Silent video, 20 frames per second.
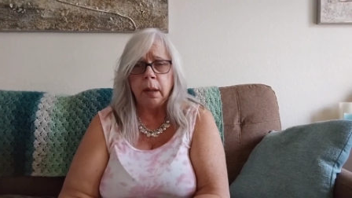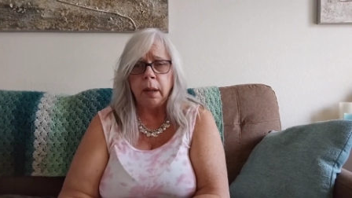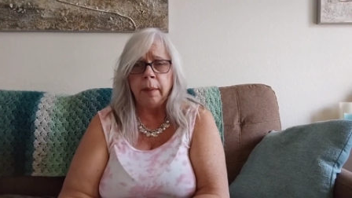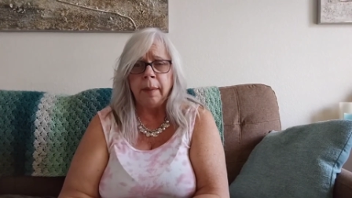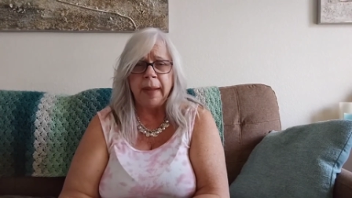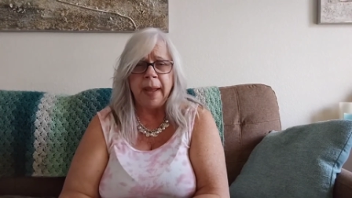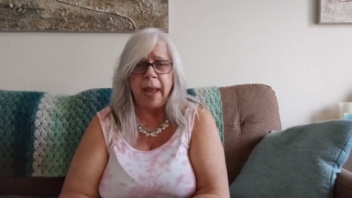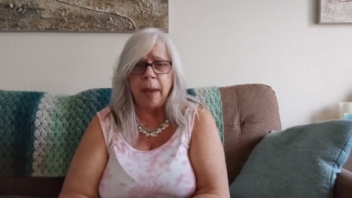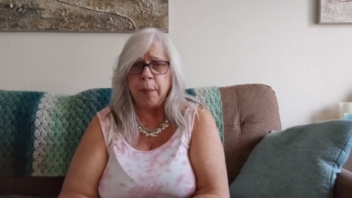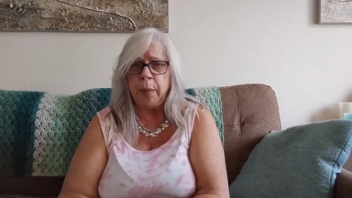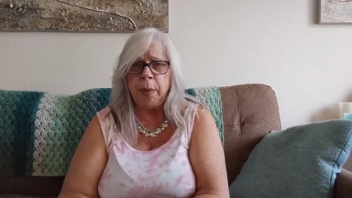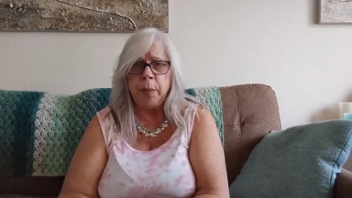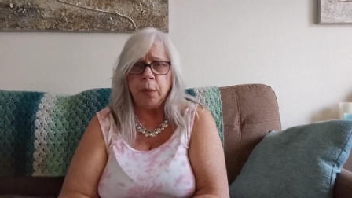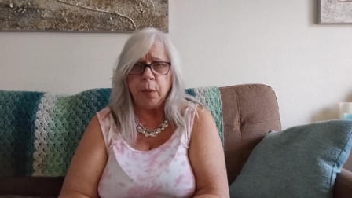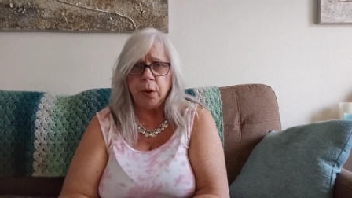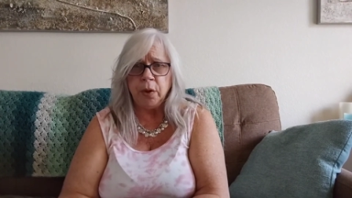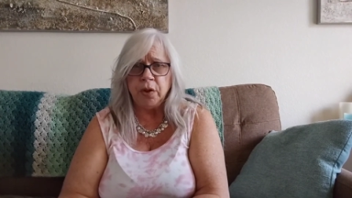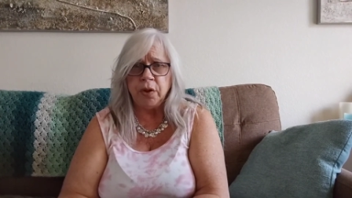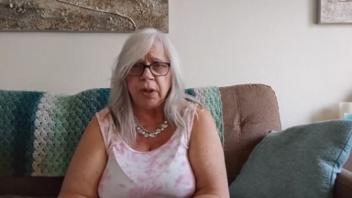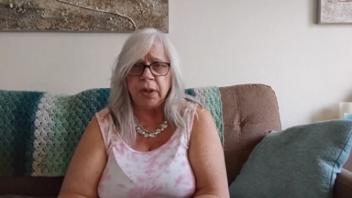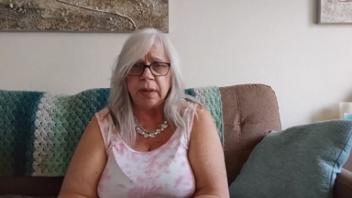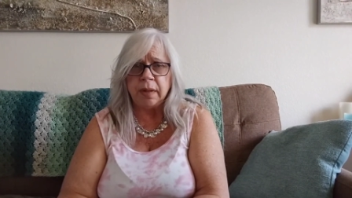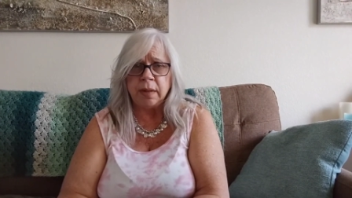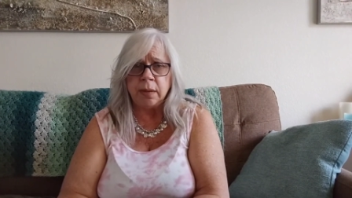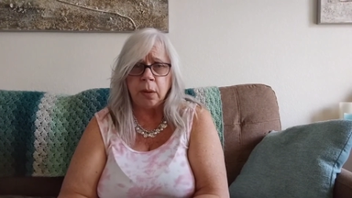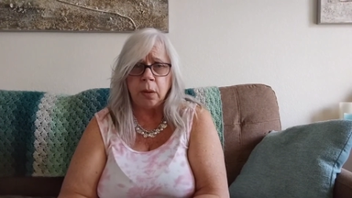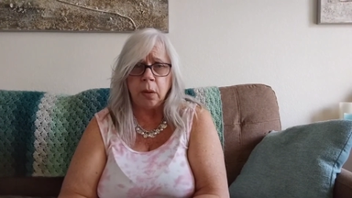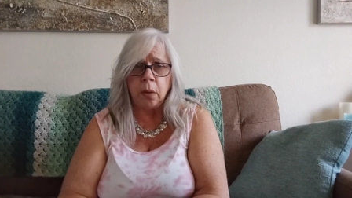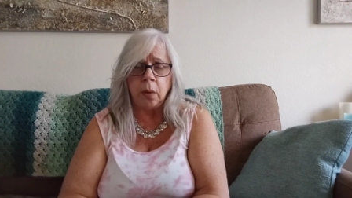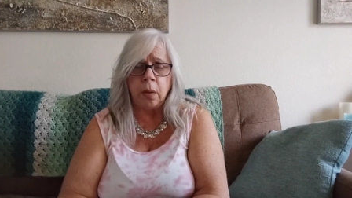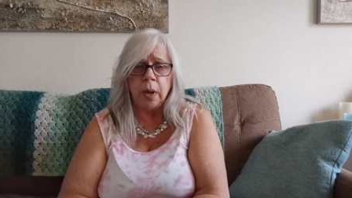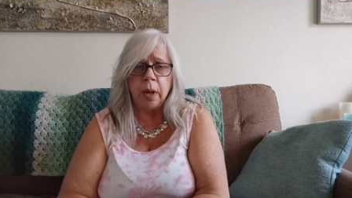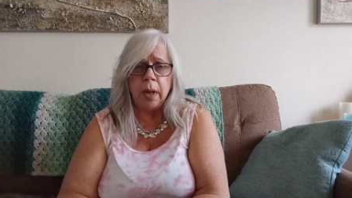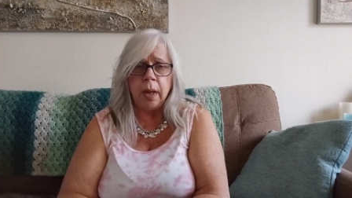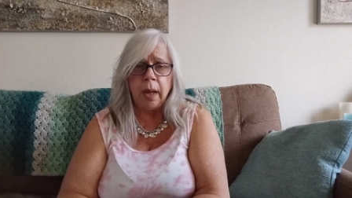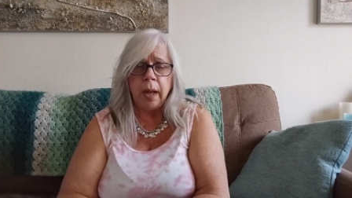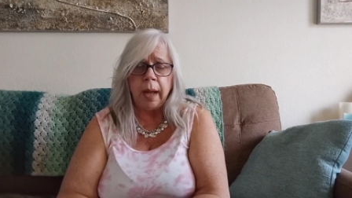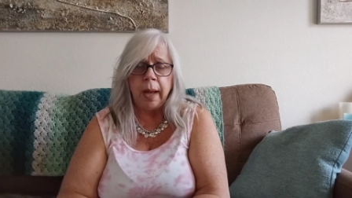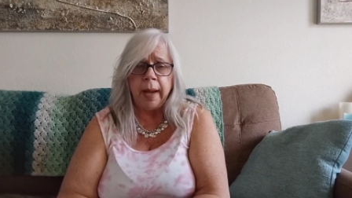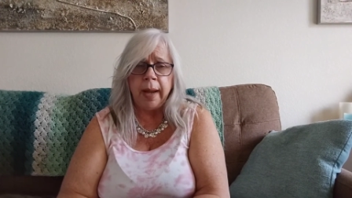Um, they can't be mushy. So
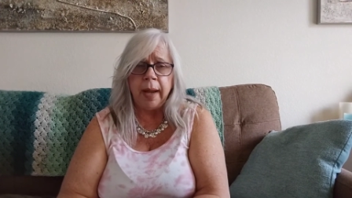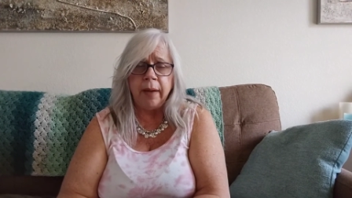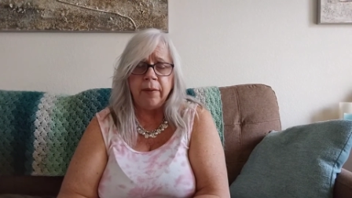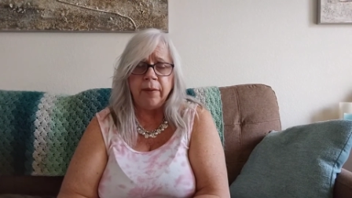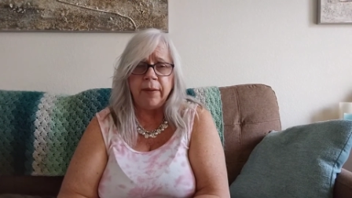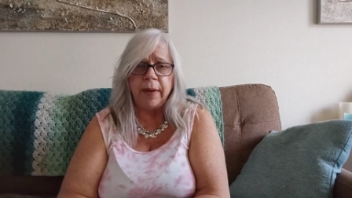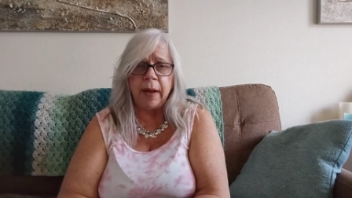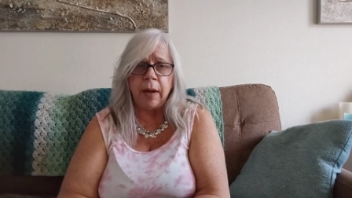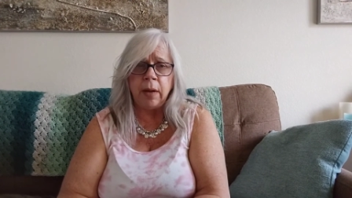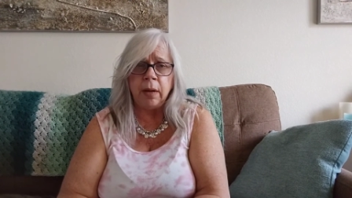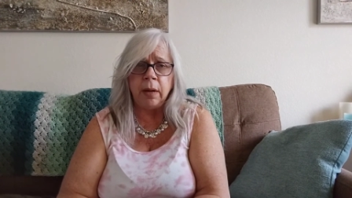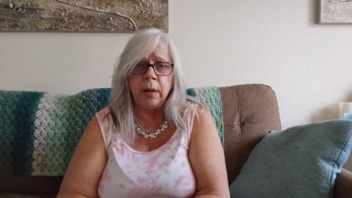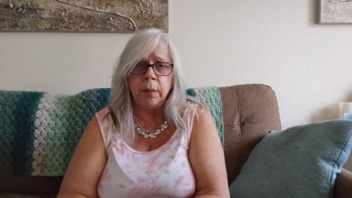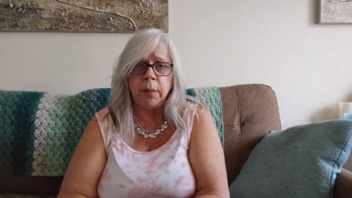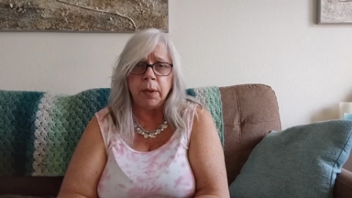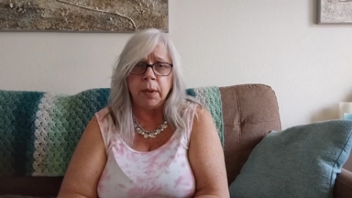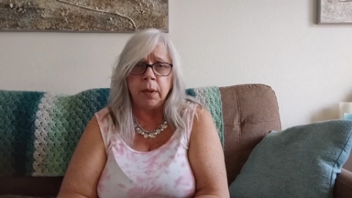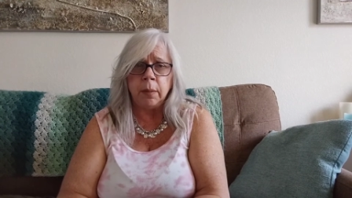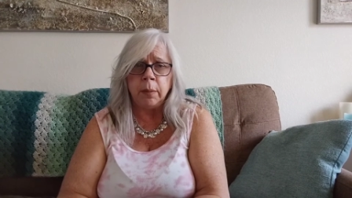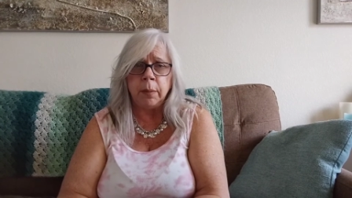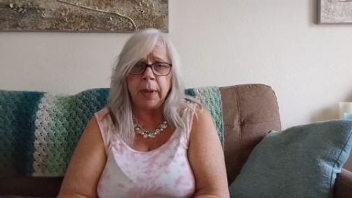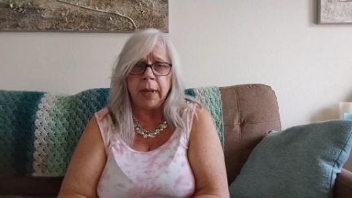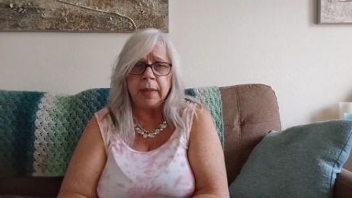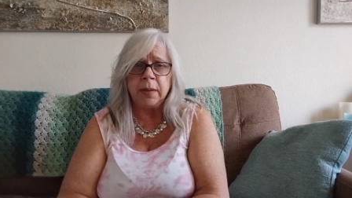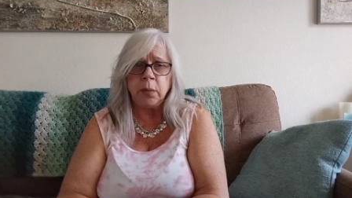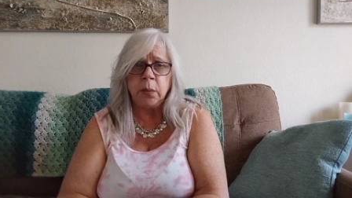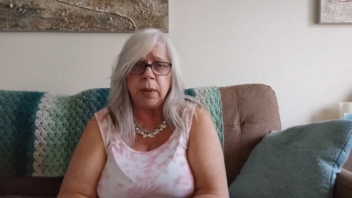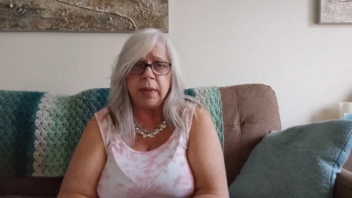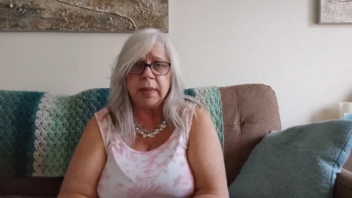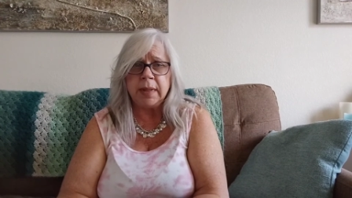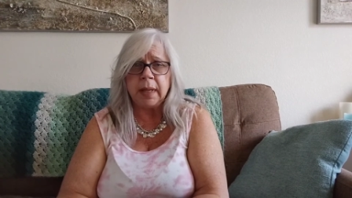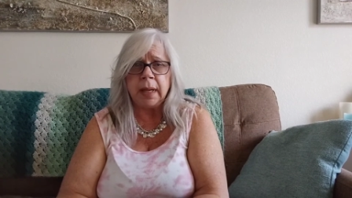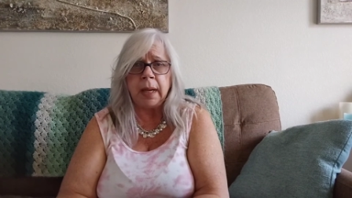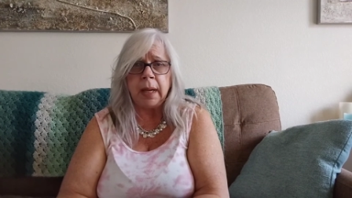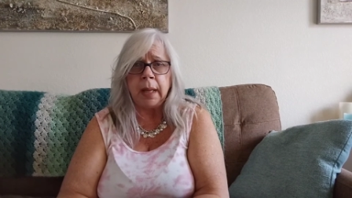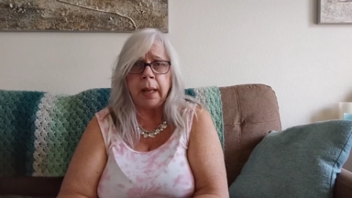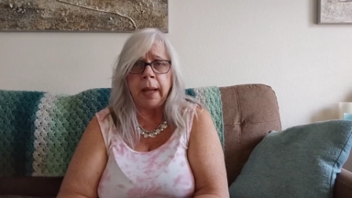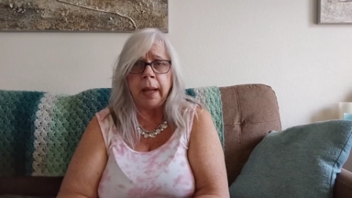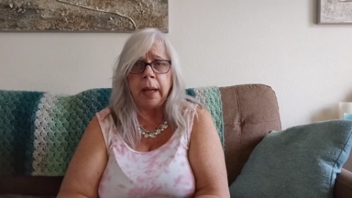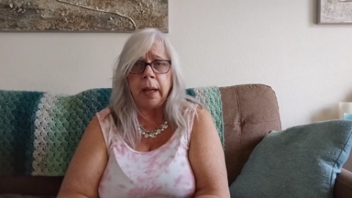I have found the best ones that
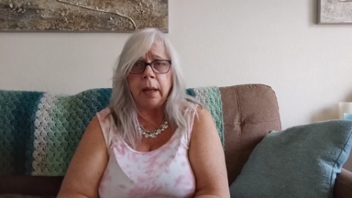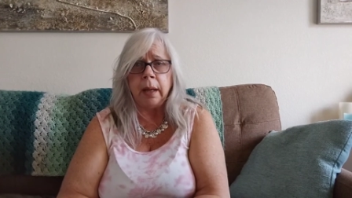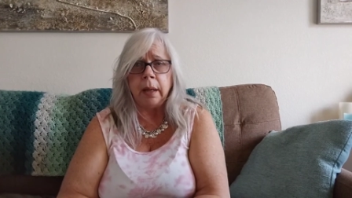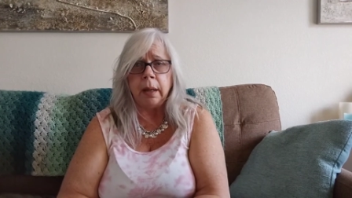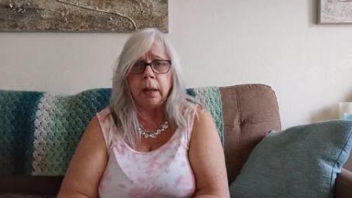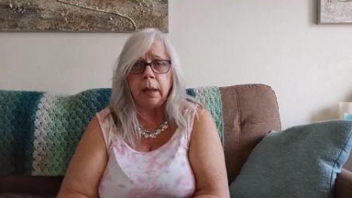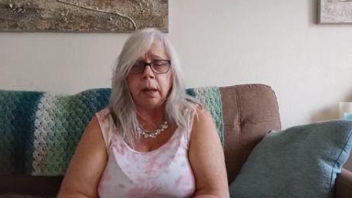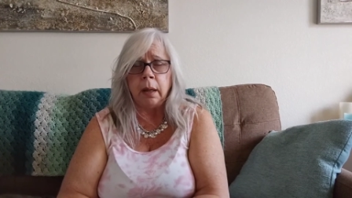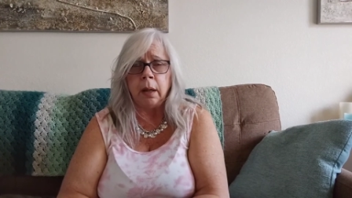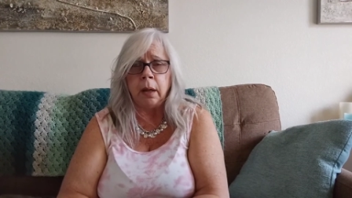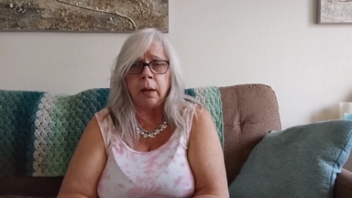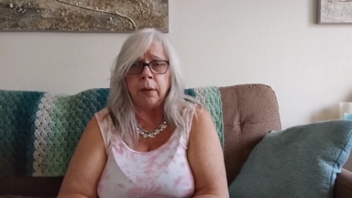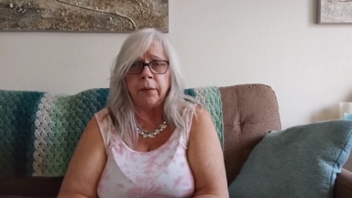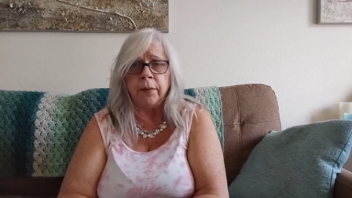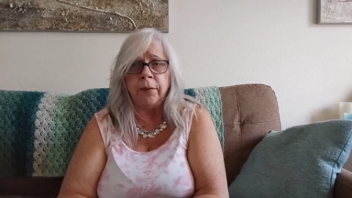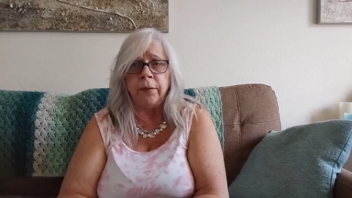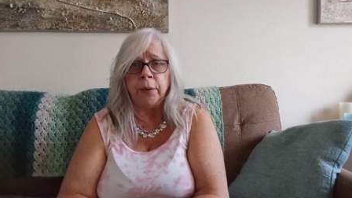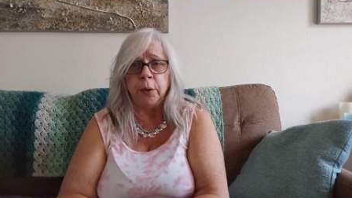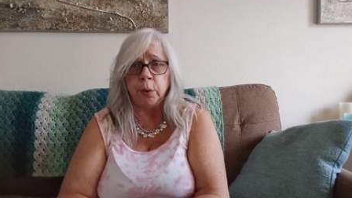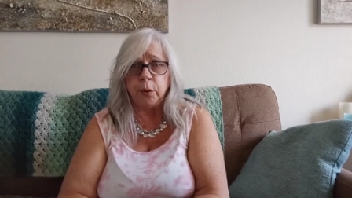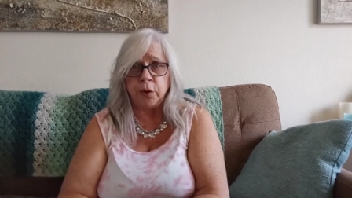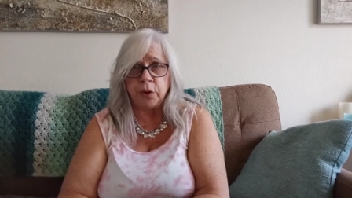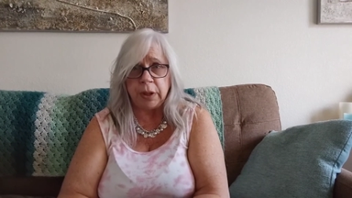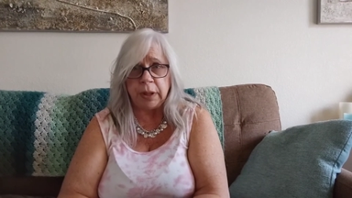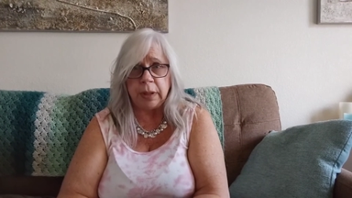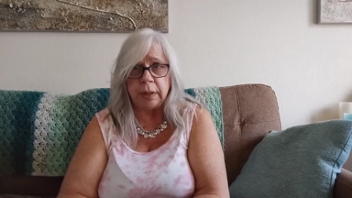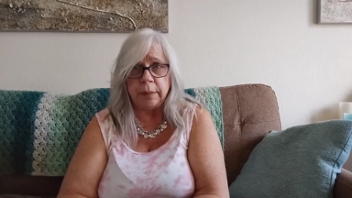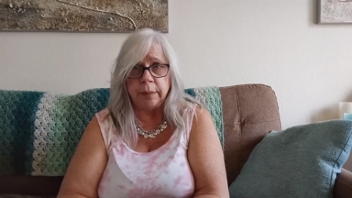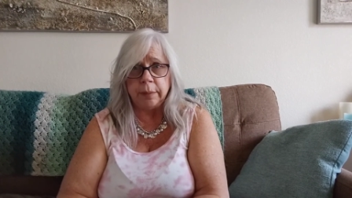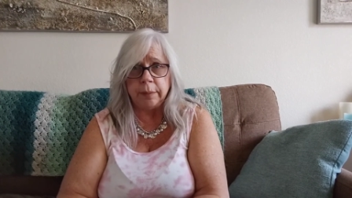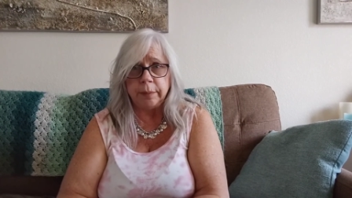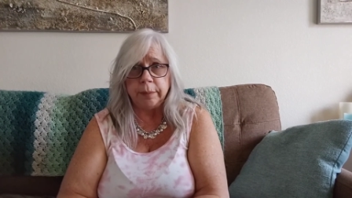I like are Fuji.